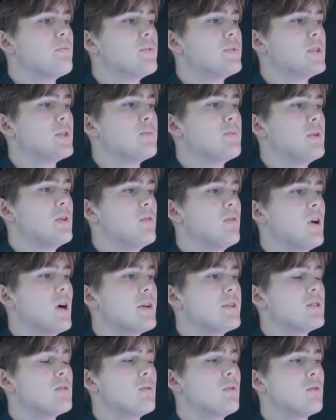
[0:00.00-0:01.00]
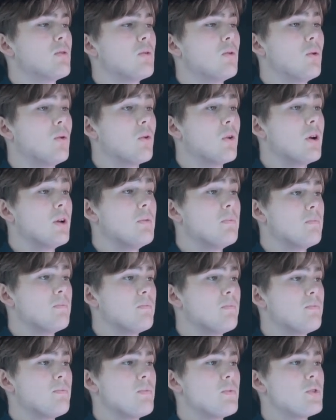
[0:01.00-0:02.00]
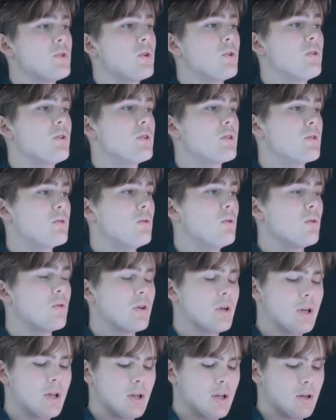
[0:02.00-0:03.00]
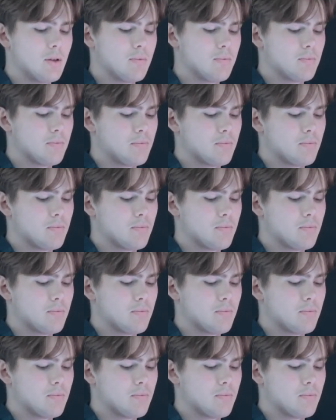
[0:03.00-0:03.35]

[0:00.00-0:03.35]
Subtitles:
so it's being reacted with chlorine. So this chlorine here,